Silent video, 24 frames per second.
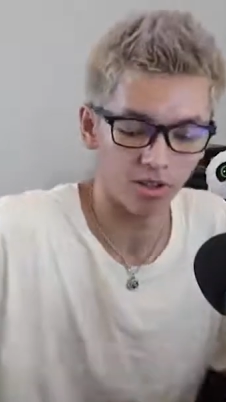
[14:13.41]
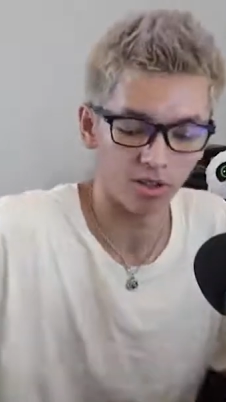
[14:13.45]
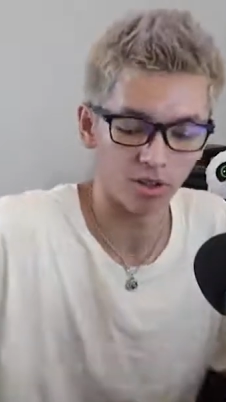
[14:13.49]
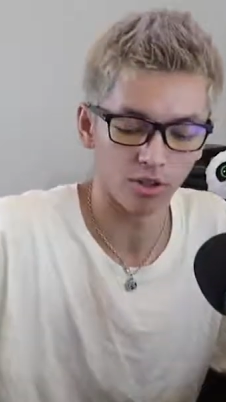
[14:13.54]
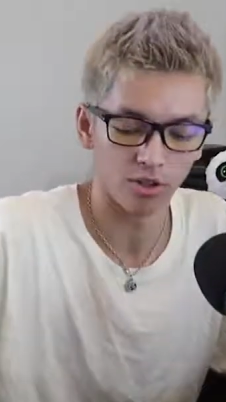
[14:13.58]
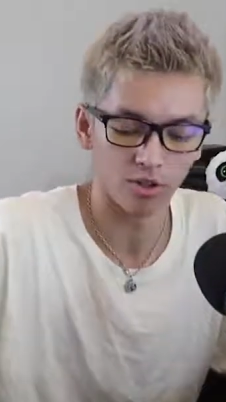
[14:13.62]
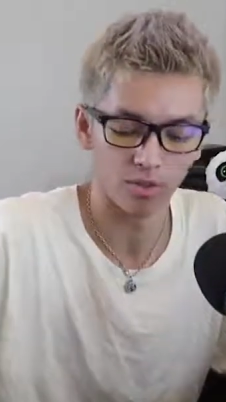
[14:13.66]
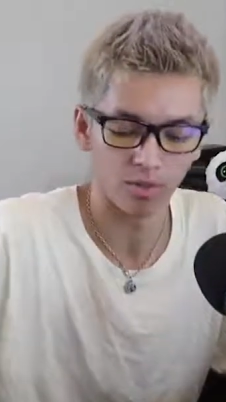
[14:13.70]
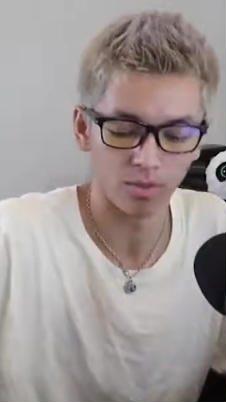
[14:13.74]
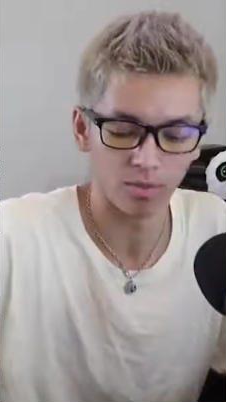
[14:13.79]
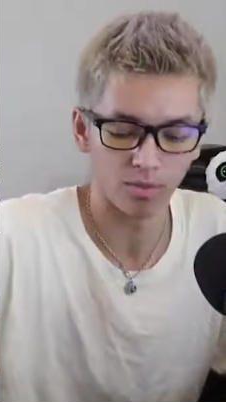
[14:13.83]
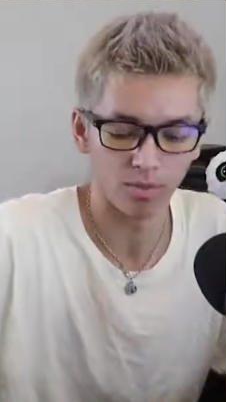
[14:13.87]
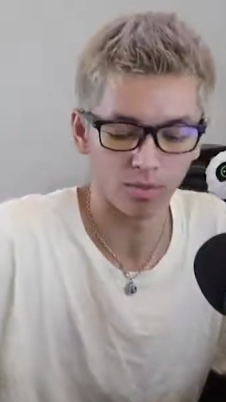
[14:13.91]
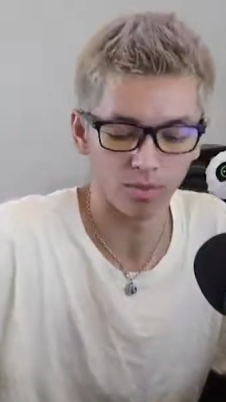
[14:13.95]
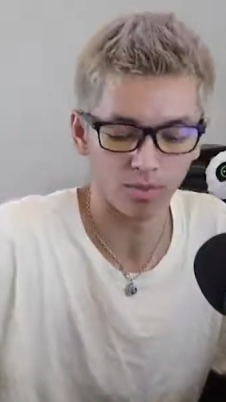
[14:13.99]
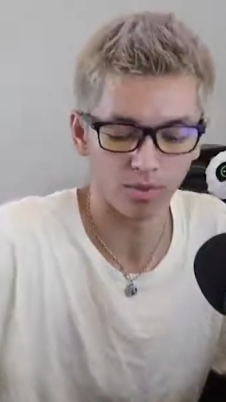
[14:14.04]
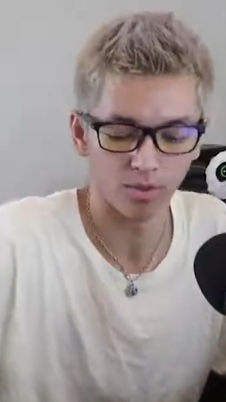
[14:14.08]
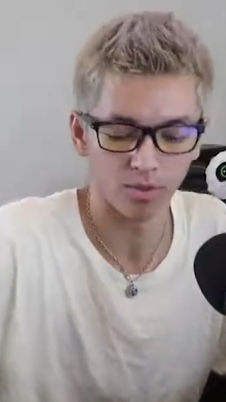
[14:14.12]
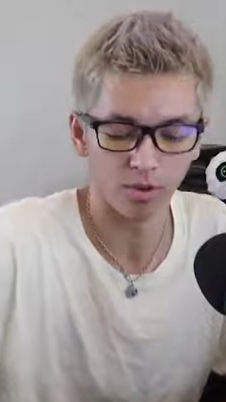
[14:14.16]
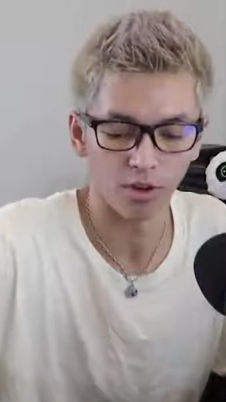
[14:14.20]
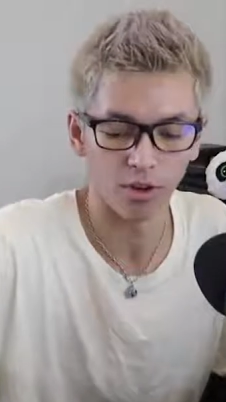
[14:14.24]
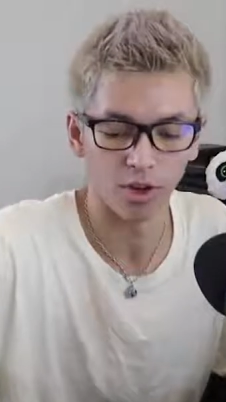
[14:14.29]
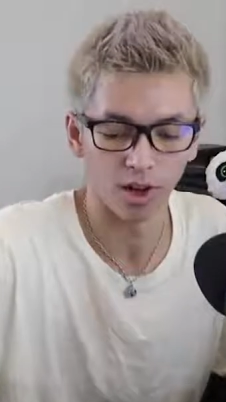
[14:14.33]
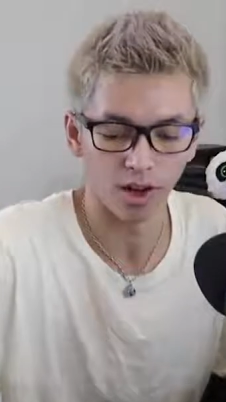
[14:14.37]
you're
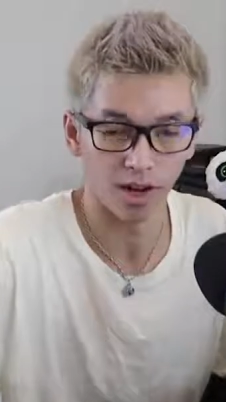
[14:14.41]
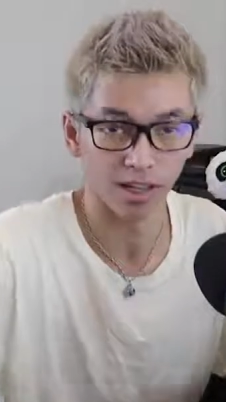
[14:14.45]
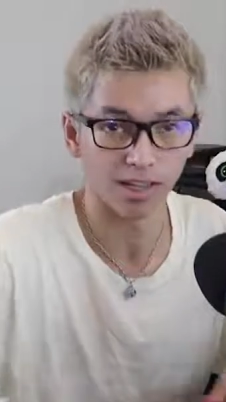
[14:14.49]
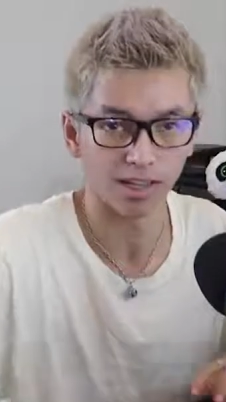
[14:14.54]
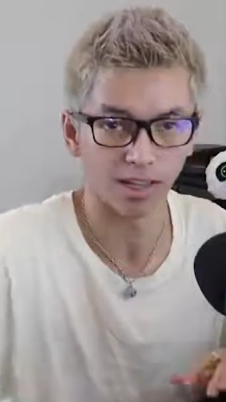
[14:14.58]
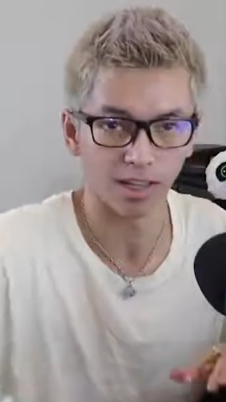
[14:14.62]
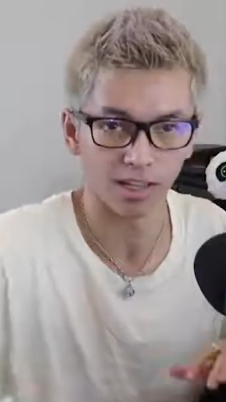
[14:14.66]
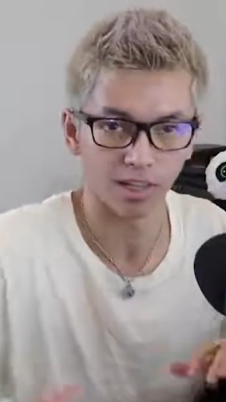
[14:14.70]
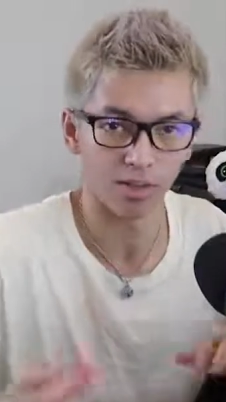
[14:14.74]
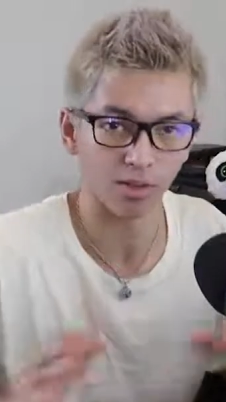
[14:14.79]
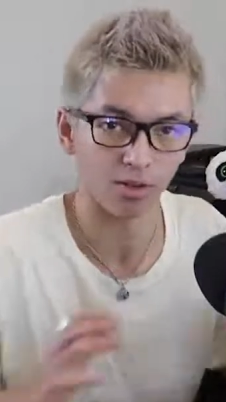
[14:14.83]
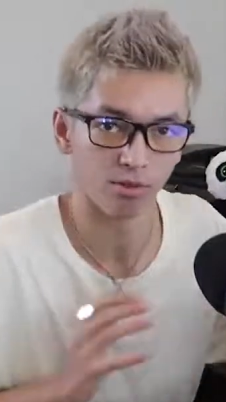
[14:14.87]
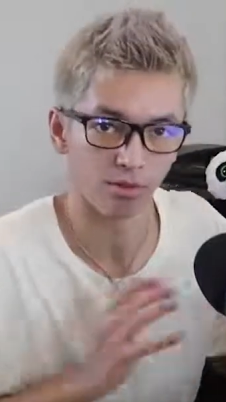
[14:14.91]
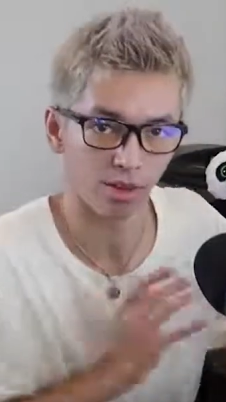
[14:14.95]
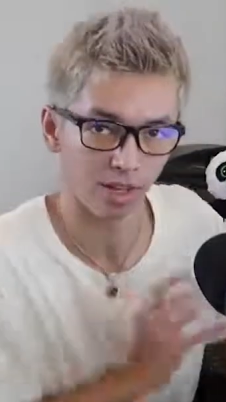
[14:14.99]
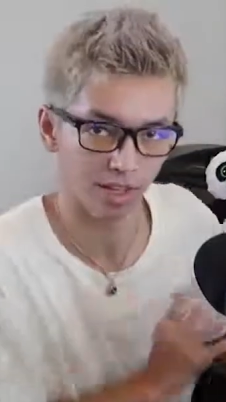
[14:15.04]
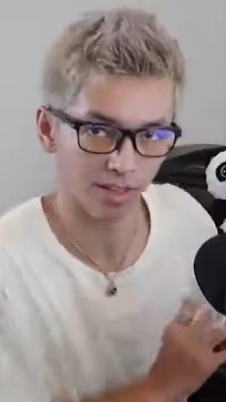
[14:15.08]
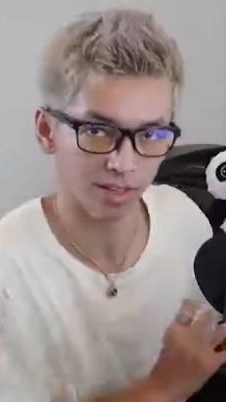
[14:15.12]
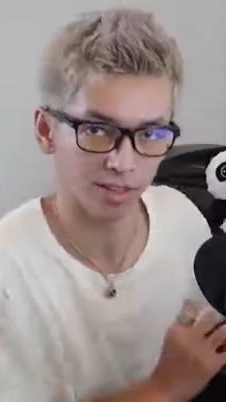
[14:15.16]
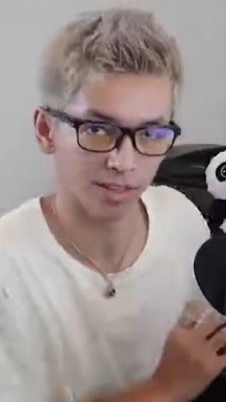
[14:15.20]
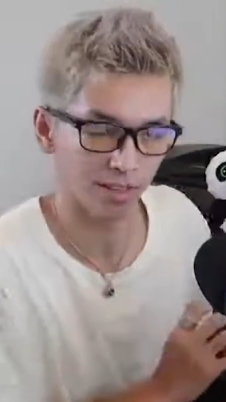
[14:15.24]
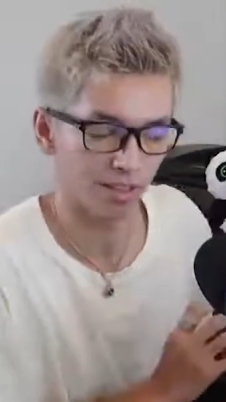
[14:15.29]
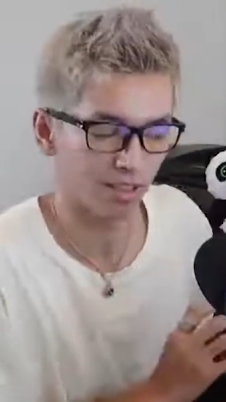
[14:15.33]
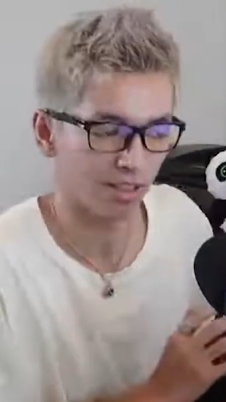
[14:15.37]
not like the
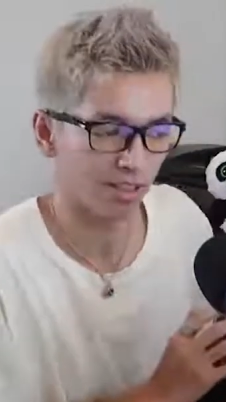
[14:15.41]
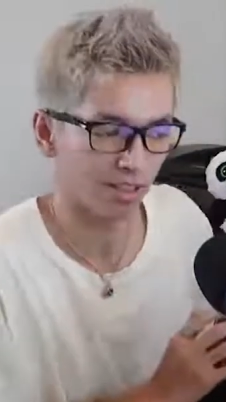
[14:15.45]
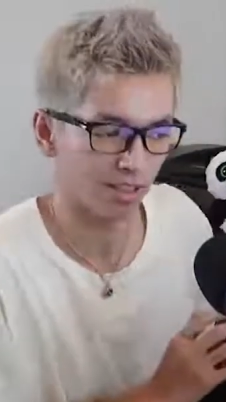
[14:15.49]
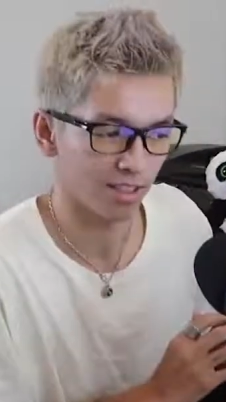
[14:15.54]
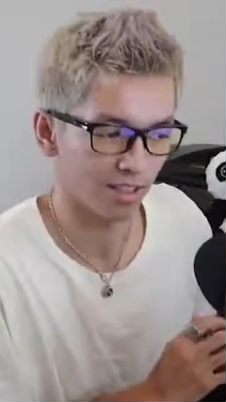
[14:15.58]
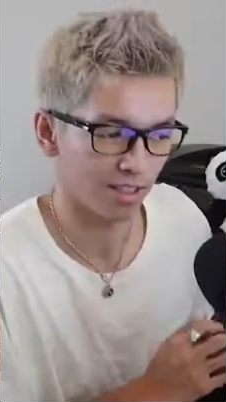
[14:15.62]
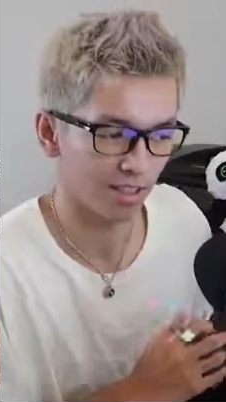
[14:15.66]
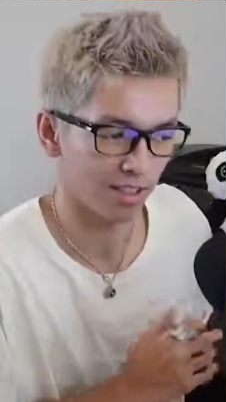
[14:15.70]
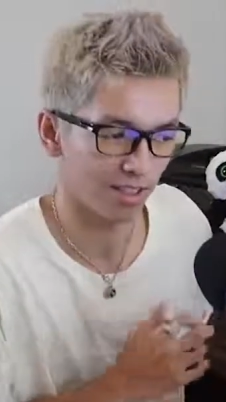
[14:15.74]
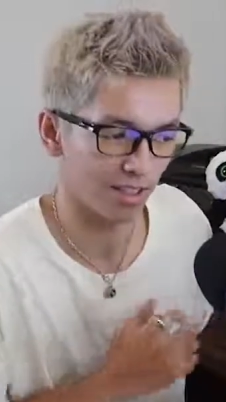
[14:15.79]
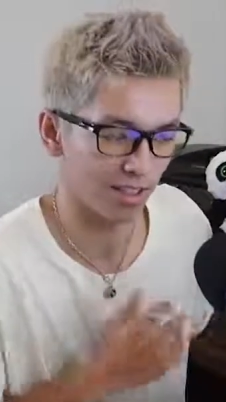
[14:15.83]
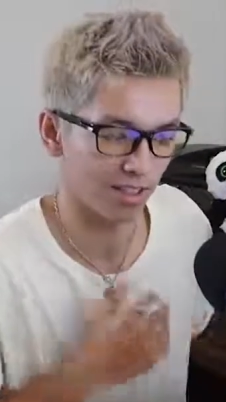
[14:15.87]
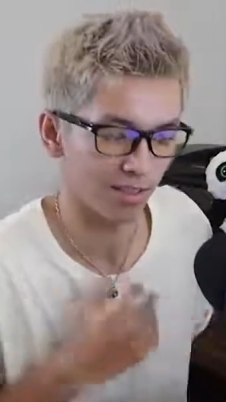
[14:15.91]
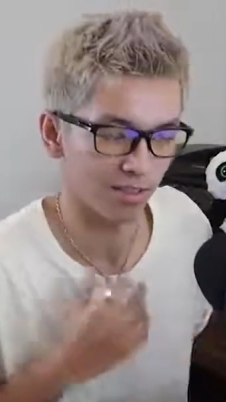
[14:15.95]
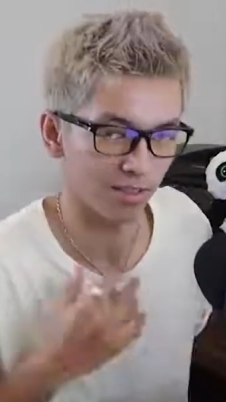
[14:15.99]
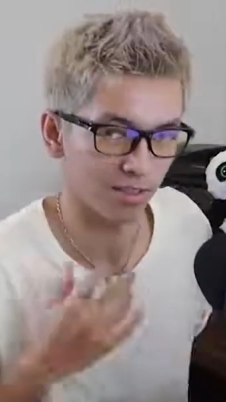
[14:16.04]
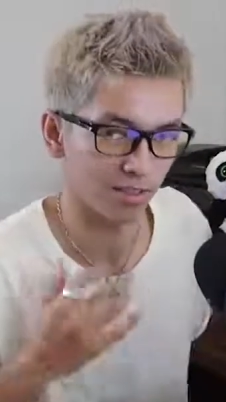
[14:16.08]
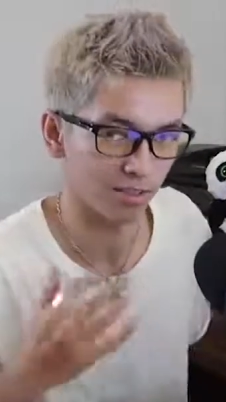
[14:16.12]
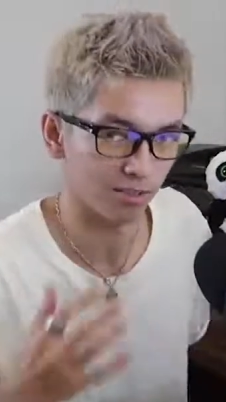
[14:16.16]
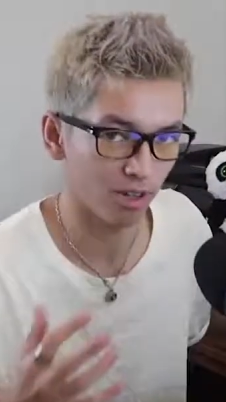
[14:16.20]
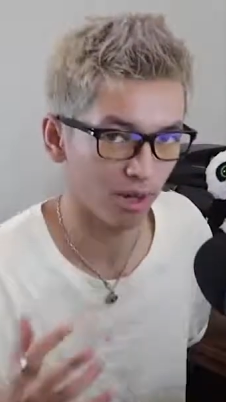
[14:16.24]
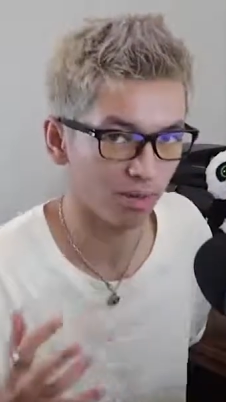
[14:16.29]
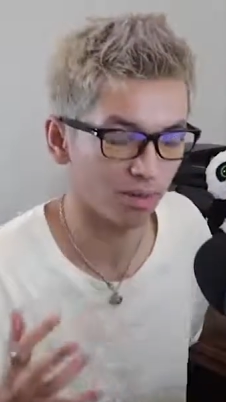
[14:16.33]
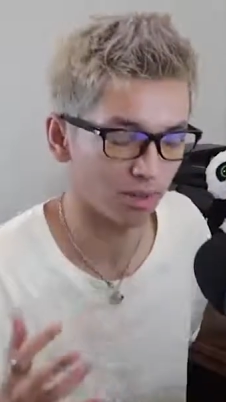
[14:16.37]
rest of
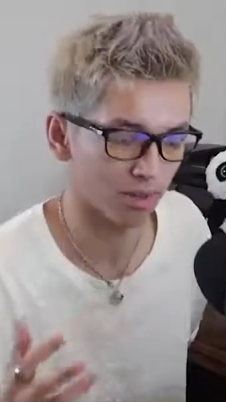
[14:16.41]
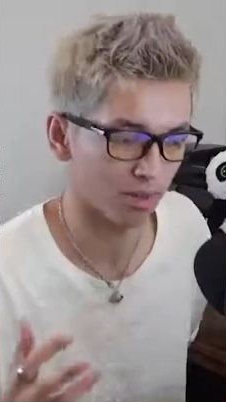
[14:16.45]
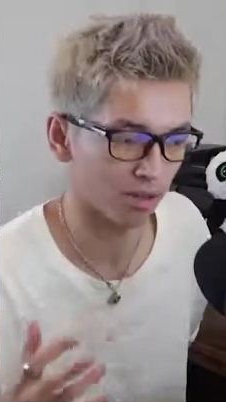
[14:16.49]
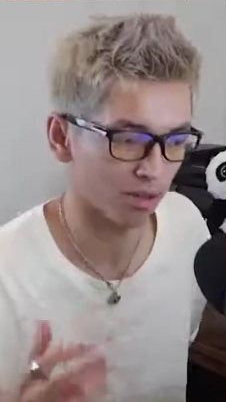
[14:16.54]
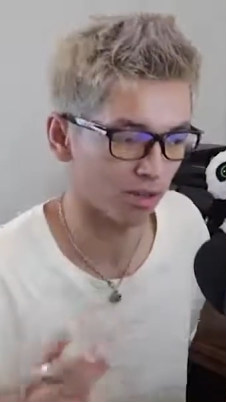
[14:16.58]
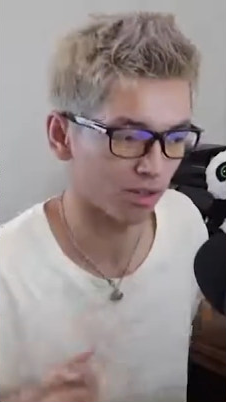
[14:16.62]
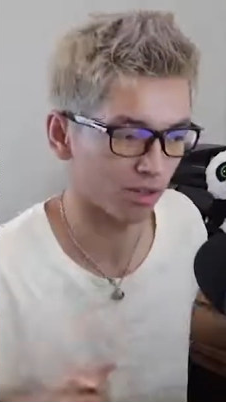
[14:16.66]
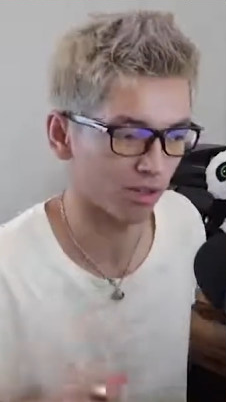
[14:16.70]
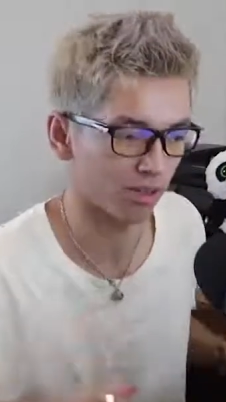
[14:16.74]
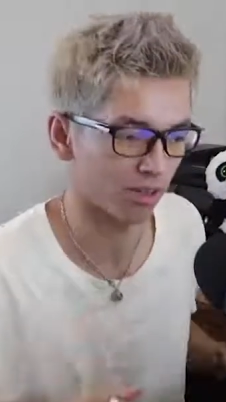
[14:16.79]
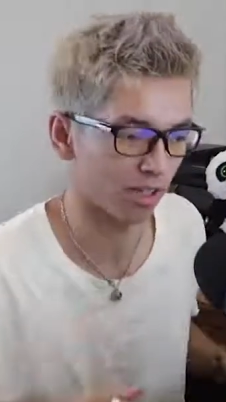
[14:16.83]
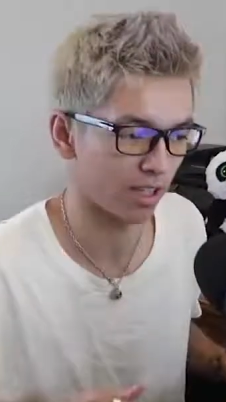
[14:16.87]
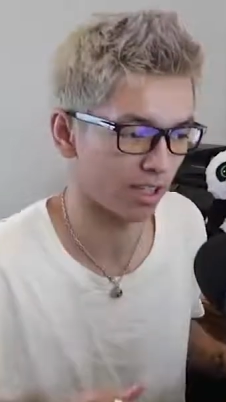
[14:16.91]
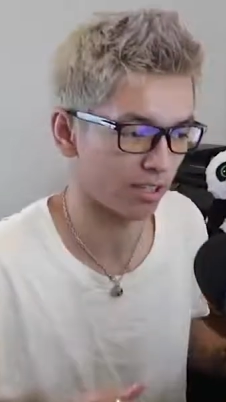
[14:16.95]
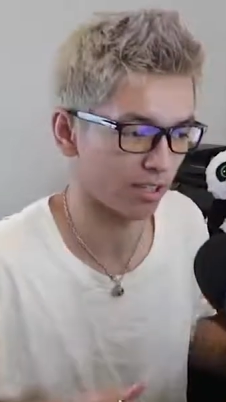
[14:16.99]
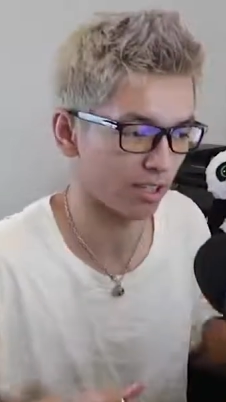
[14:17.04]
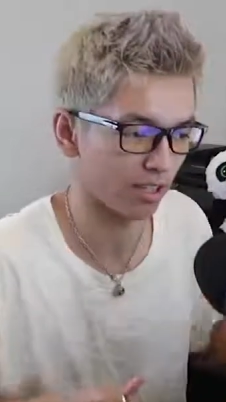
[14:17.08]
these dropshipping stores, right?